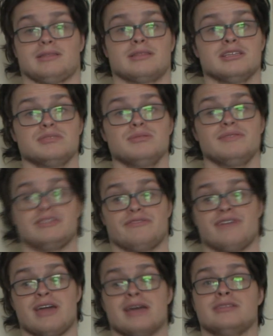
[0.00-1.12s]
this movie's
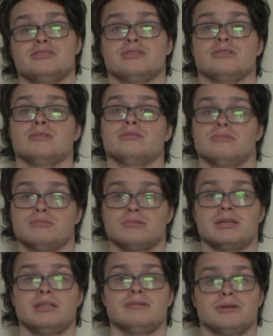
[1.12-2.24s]
fans are
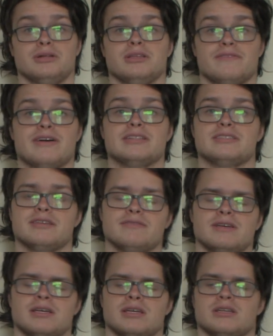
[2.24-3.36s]
really, really defensive.
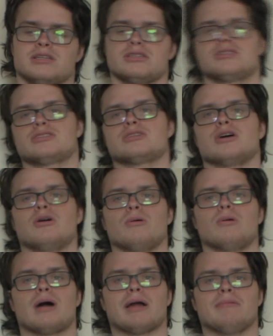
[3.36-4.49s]

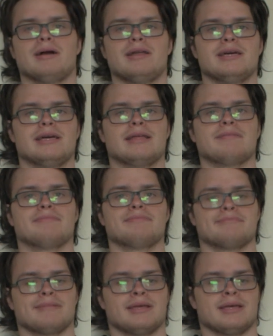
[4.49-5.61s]
So I went in
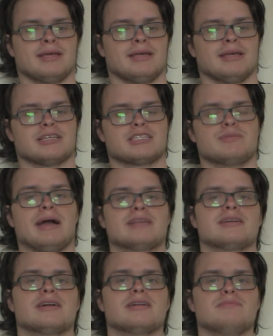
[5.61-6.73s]

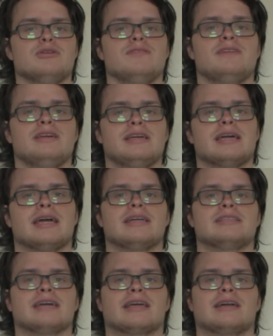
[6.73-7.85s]
expecting a good movie,
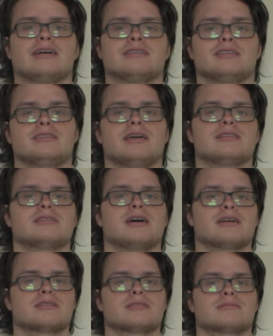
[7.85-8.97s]
and I can honestly say it
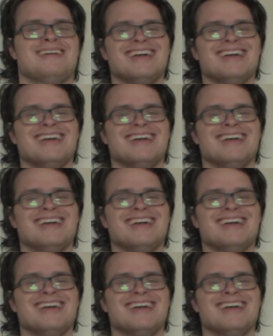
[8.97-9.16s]
sucks.